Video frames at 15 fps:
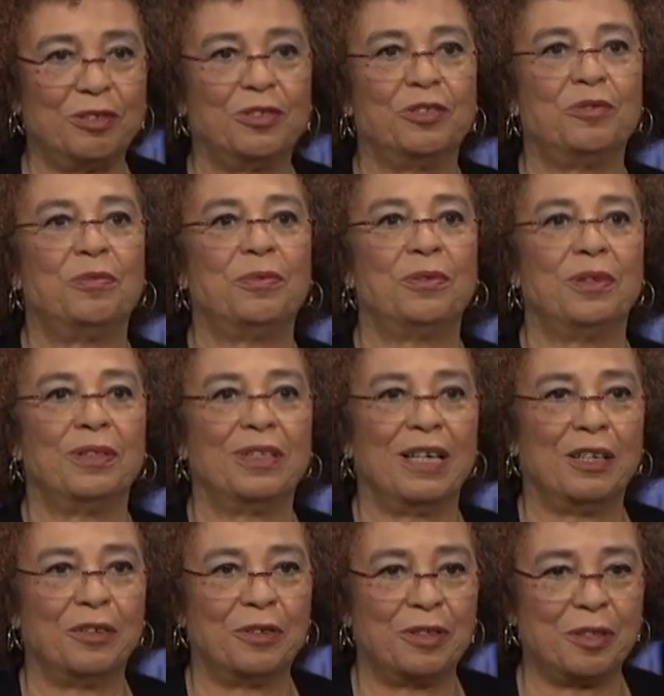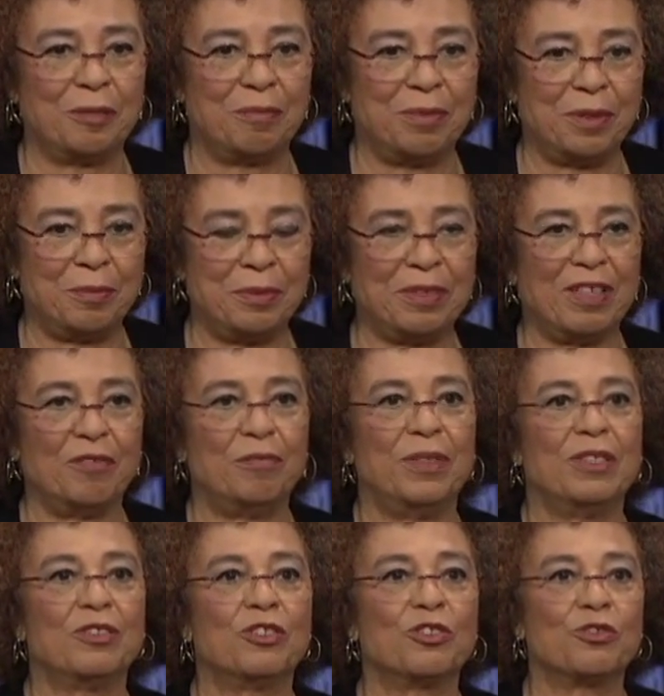to point out that people have
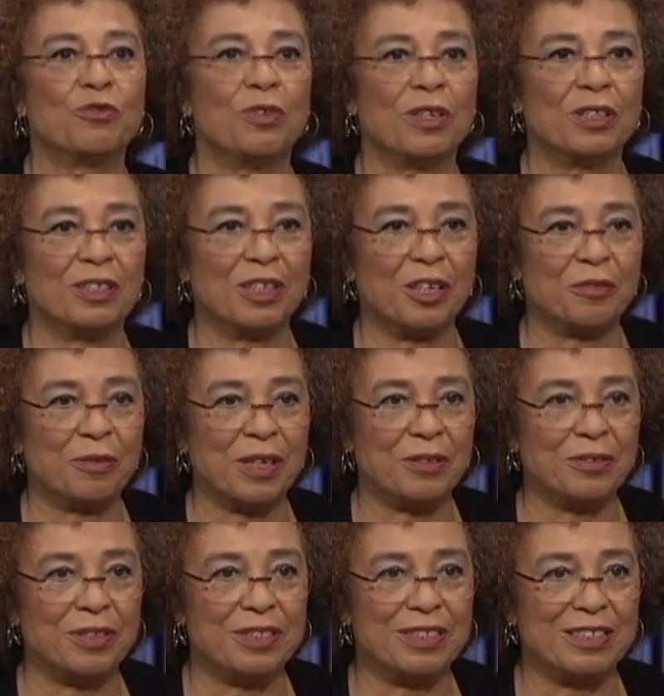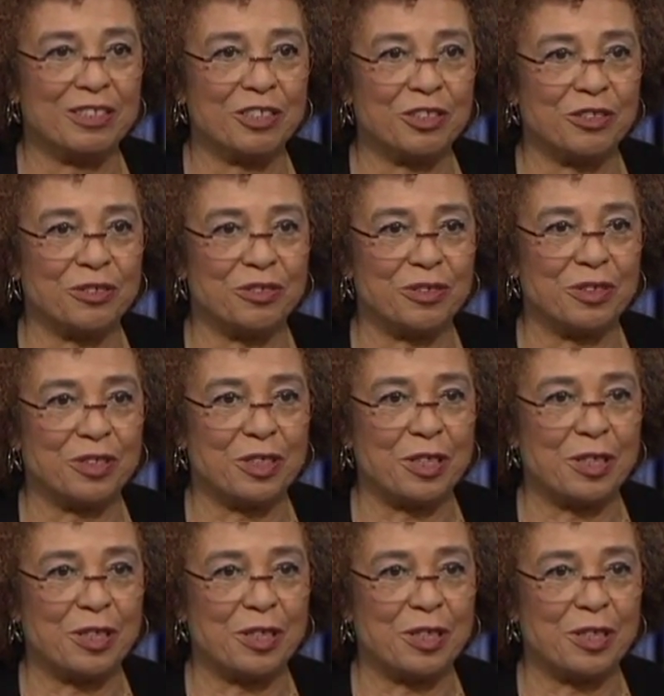been struggling around these issues.